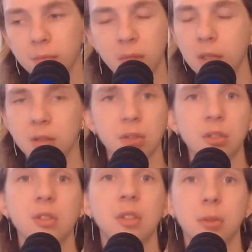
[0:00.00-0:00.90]
So that
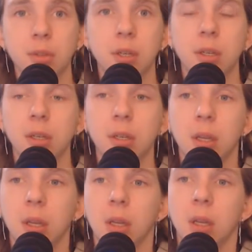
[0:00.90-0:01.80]
shit's irritating,
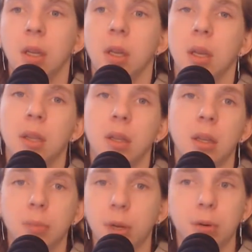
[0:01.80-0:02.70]
and
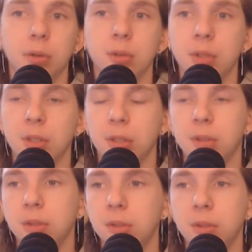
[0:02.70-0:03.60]
their
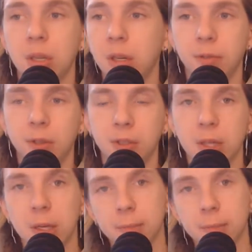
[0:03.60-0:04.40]
microtransactions need to fix that.